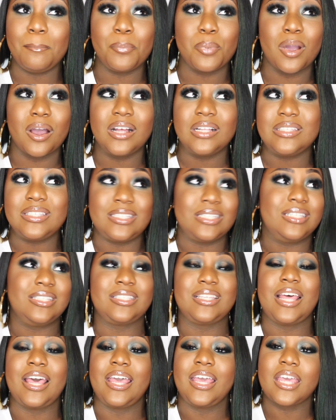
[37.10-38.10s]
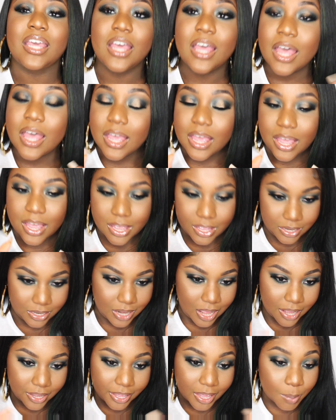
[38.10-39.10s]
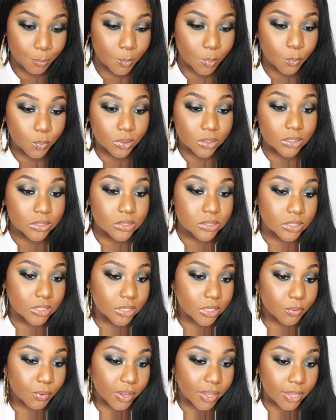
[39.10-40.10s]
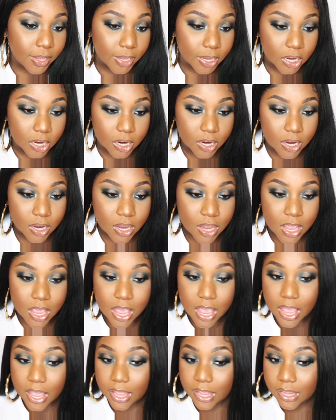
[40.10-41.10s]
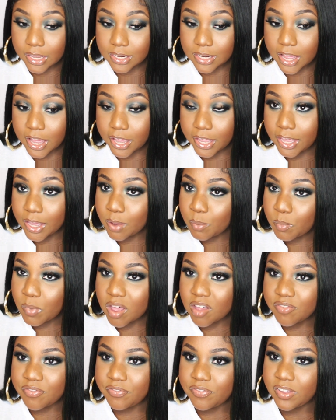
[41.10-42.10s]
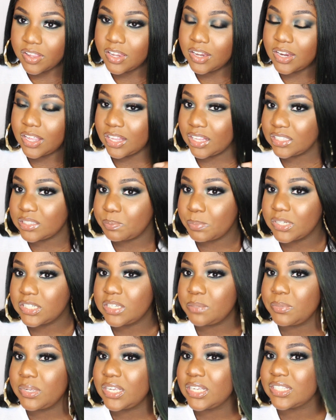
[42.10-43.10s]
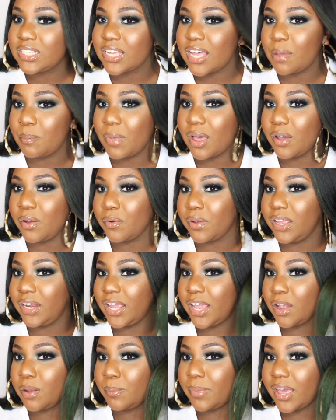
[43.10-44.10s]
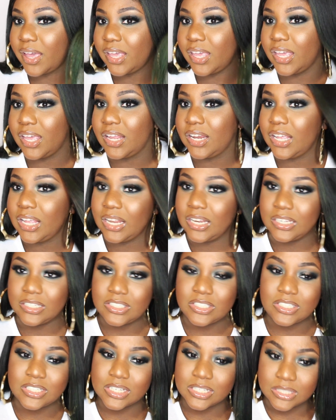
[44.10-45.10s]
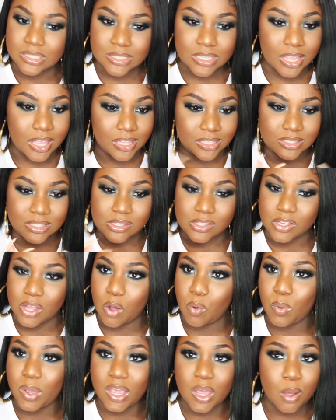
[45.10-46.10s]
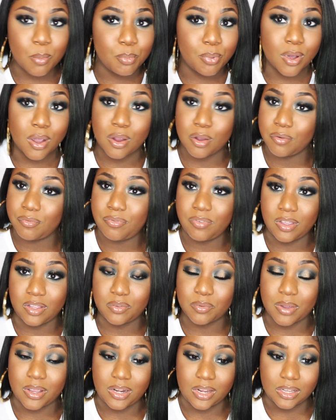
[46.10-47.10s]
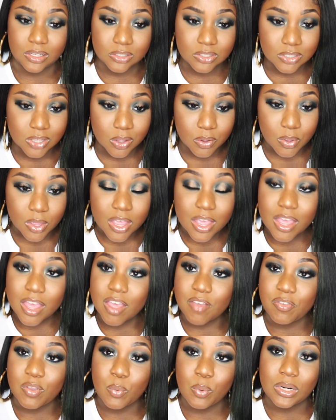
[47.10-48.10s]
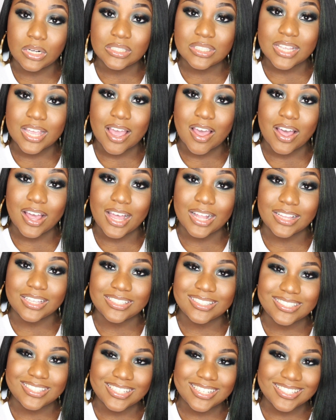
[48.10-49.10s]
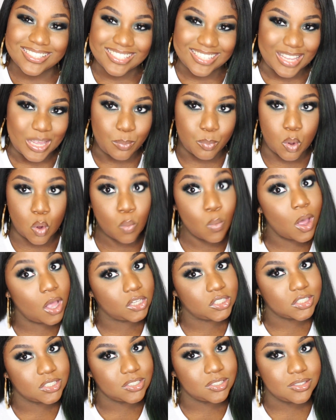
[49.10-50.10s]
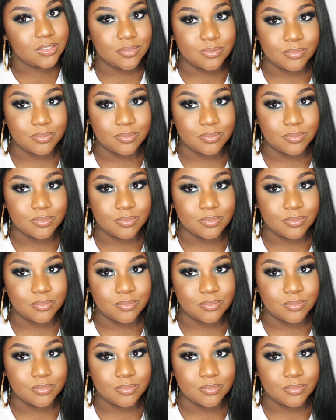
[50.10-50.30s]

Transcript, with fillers: bronzes like and I came up with this look right here and I am feeling it especially because I got my green hair back in and it's just it's going perfect right now so if you want to see how I got this look then keep on watching